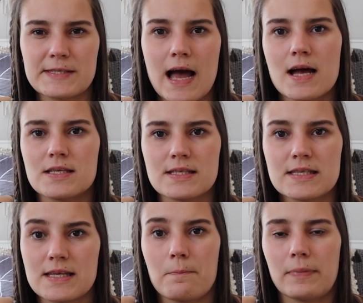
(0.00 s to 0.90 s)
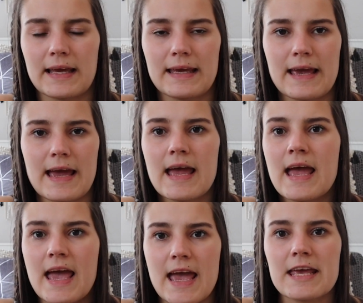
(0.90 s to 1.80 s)
size as the scent blanket
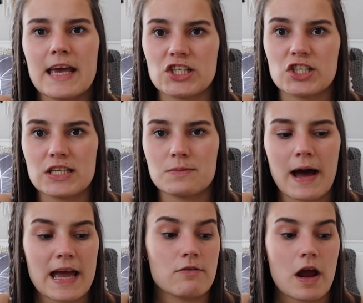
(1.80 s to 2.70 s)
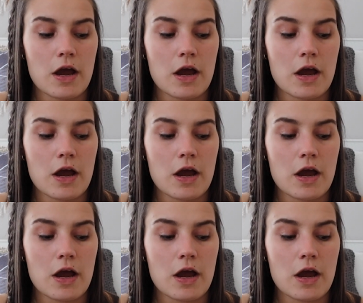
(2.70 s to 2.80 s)
in case you need to buy your